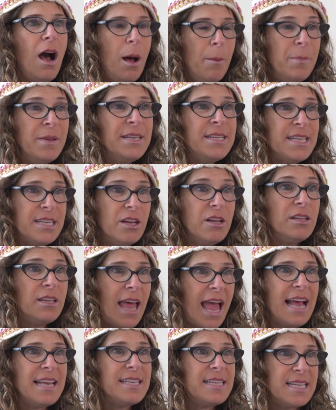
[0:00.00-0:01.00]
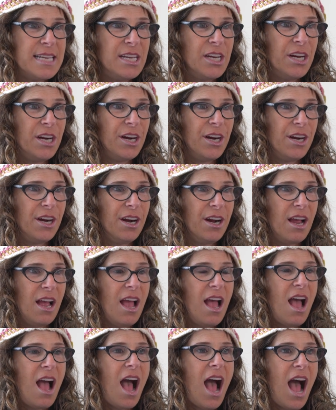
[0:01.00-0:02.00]
Up until last year,
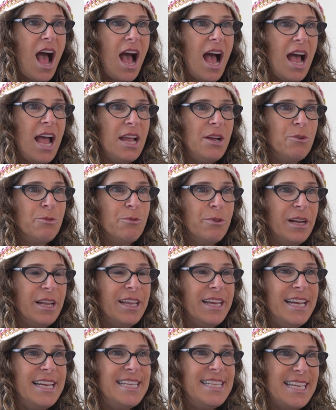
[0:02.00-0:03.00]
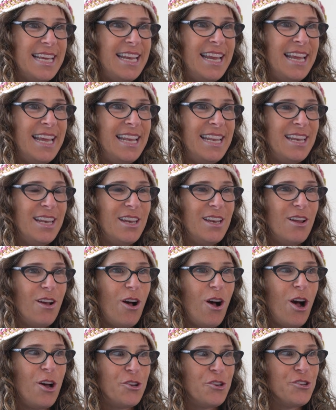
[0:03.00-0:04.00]
I really
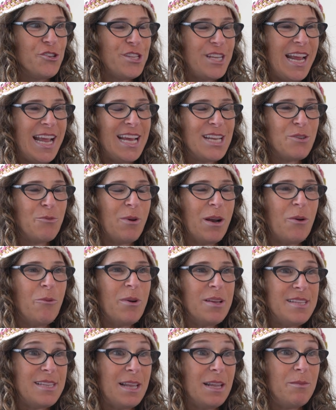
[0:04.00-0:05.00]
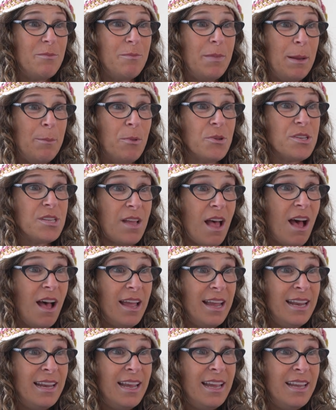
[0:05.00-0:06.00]
didn't understand what it was that people saw
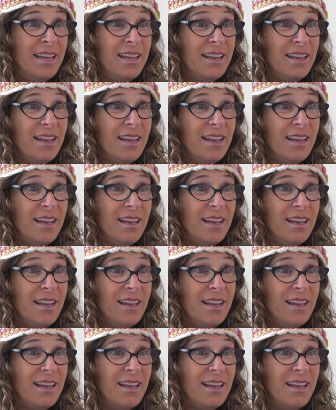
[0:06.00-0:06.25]
in it.